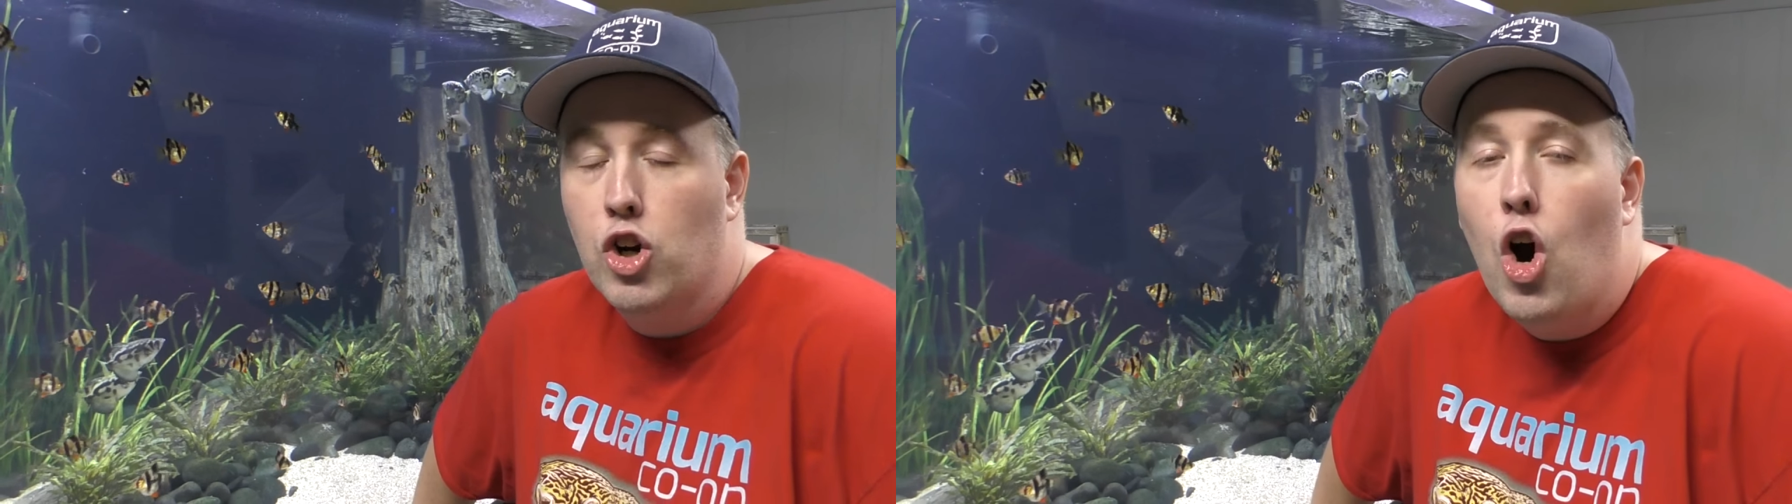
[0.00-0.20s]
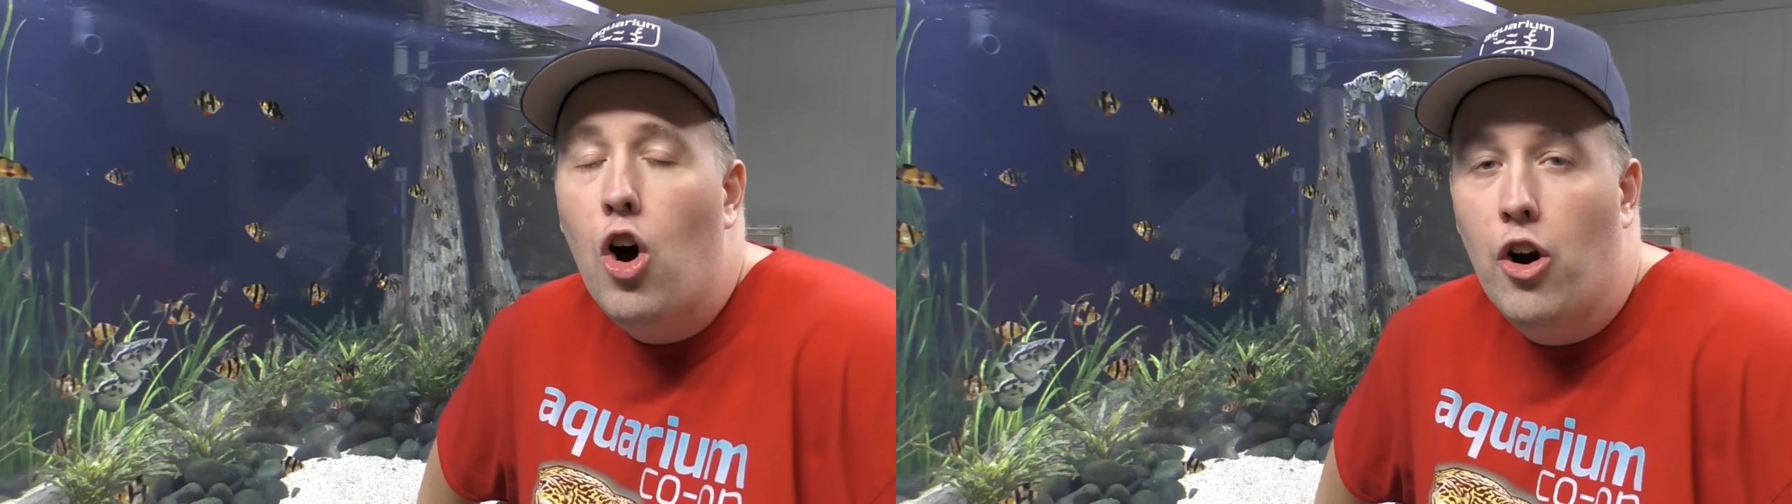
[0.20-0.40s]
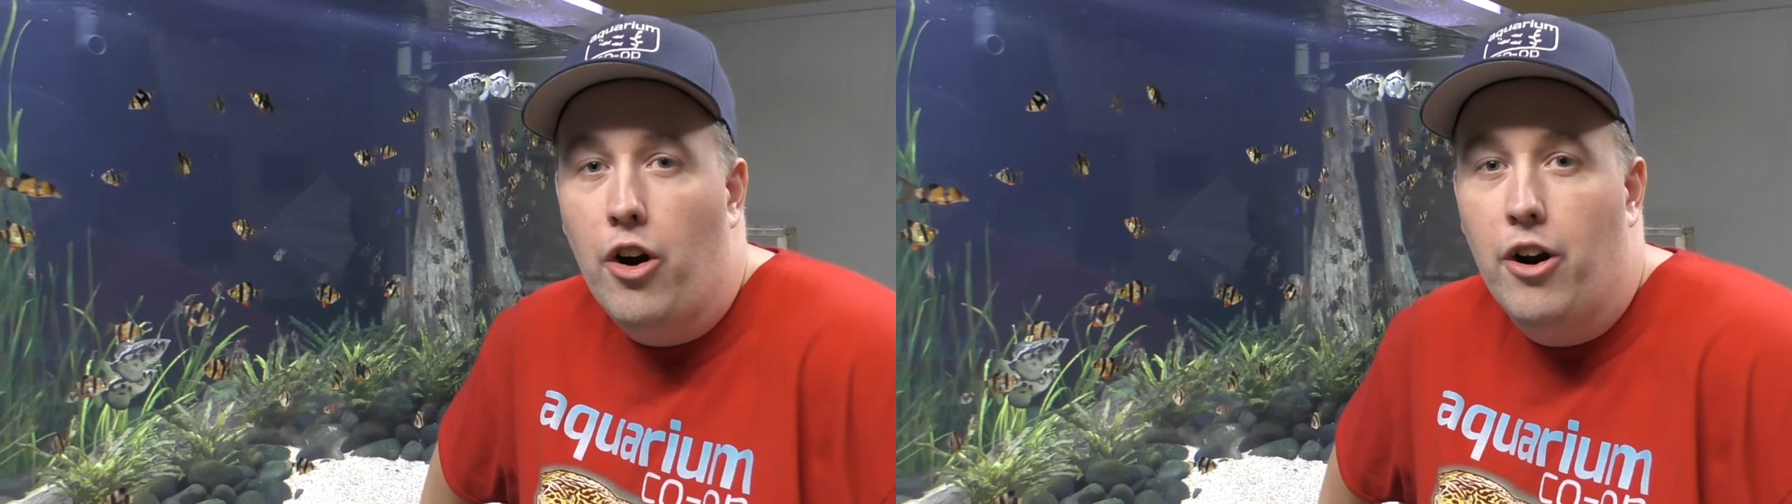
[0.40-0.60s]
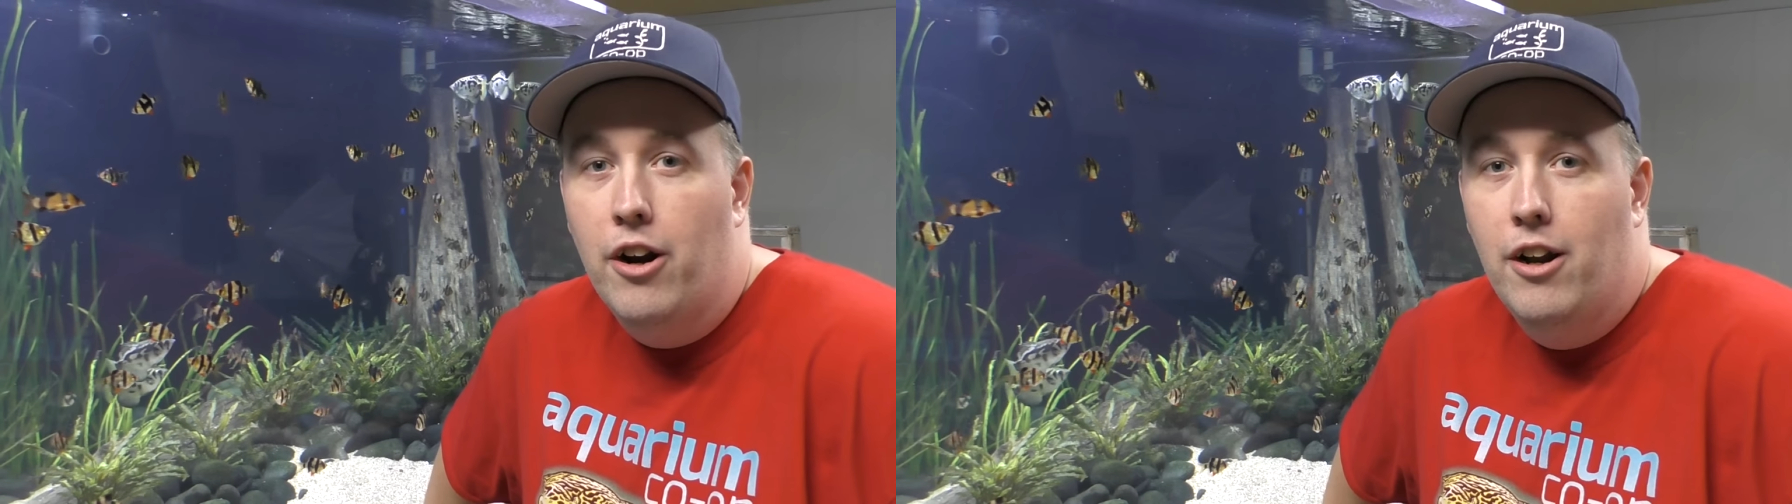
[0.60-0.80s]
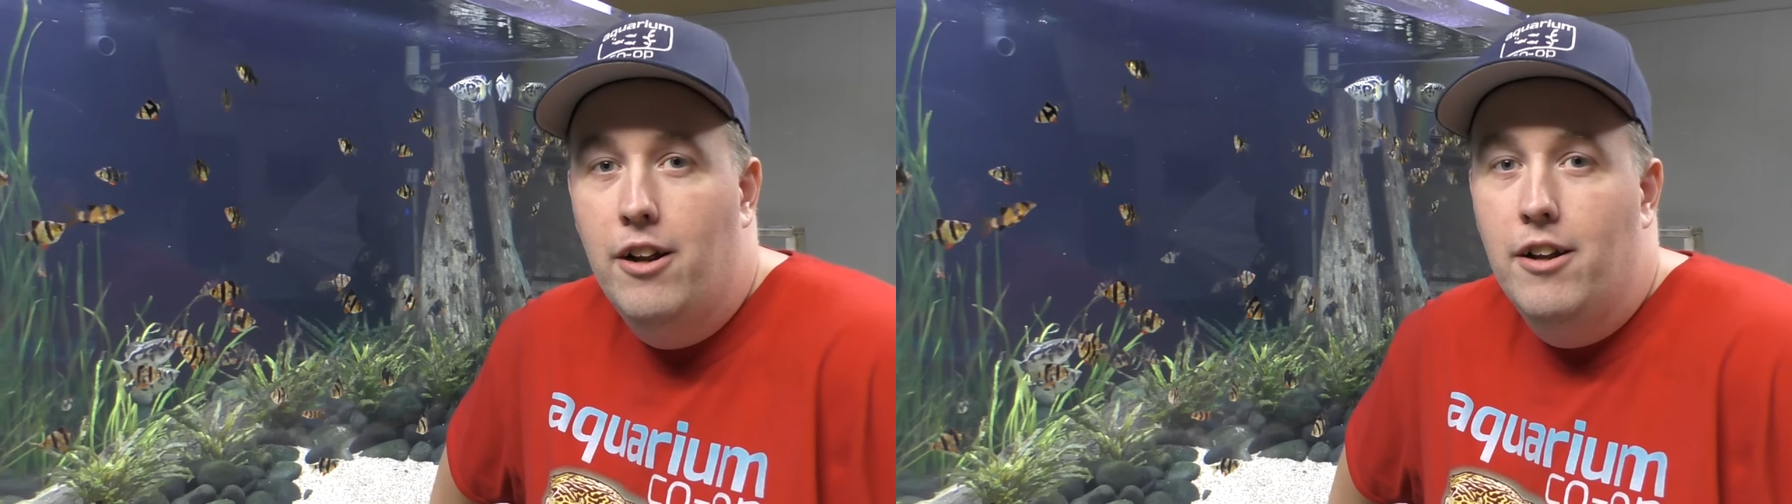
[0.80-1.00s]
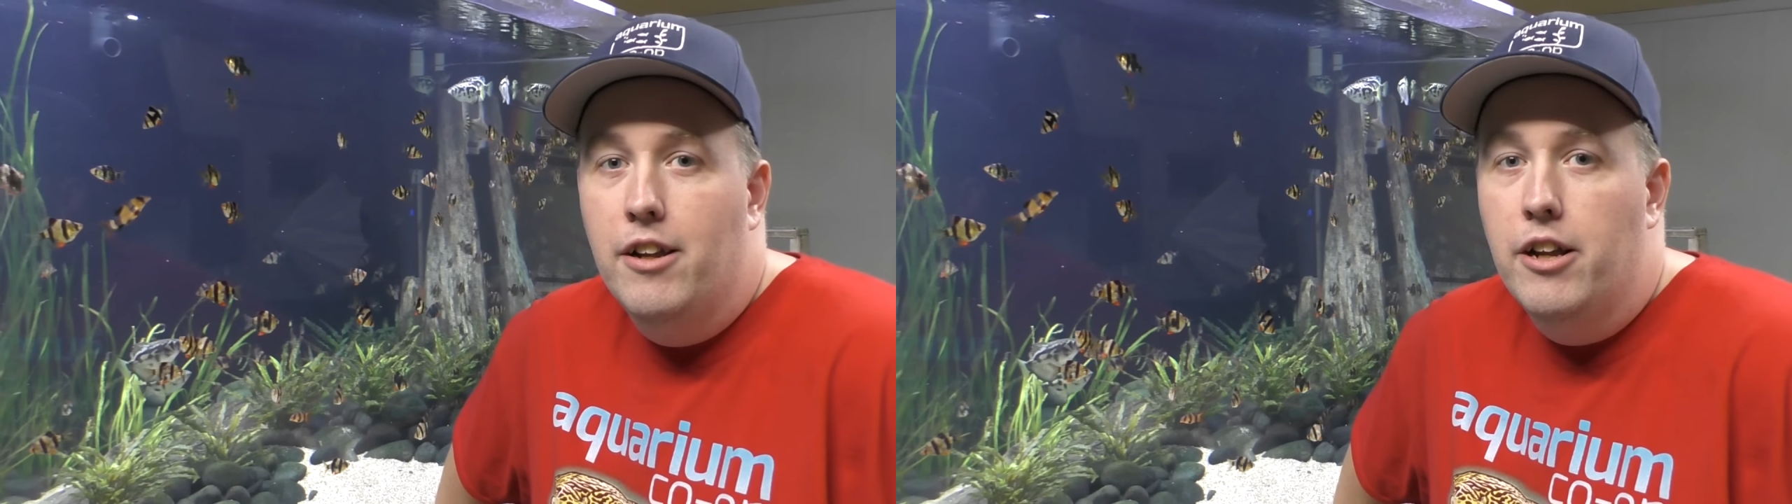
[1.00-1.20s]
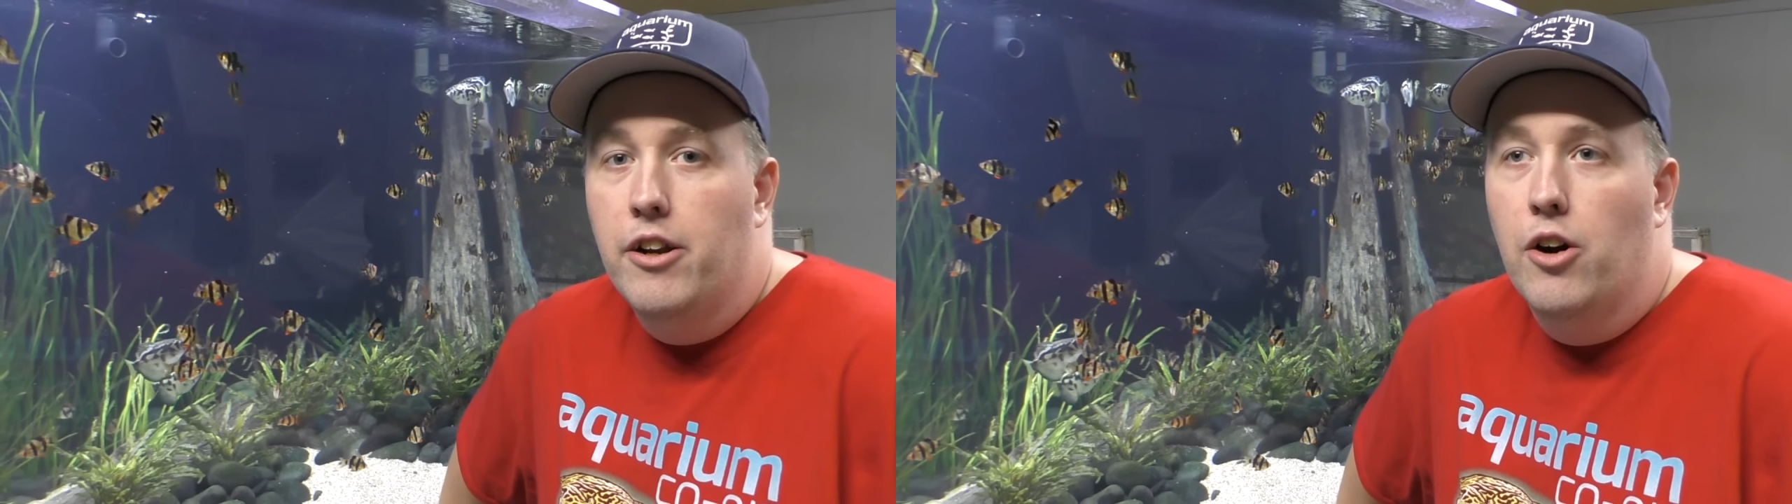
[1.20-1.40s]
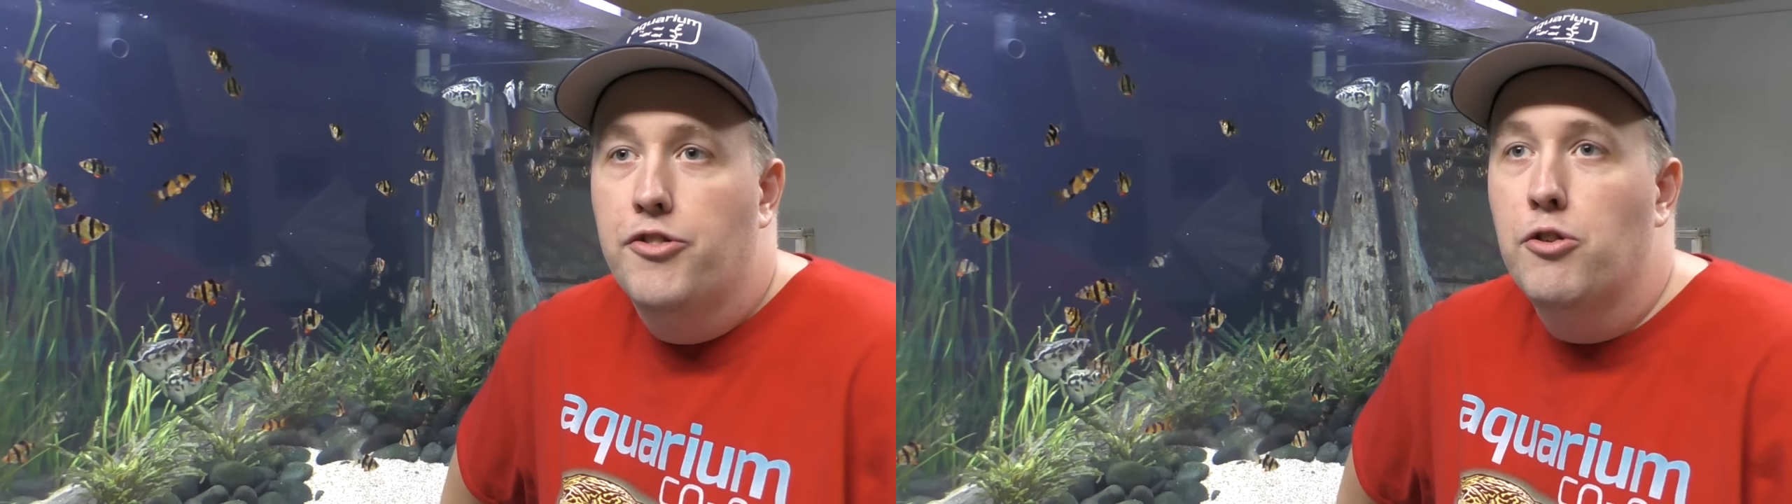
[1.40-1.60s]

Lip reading: car, you know.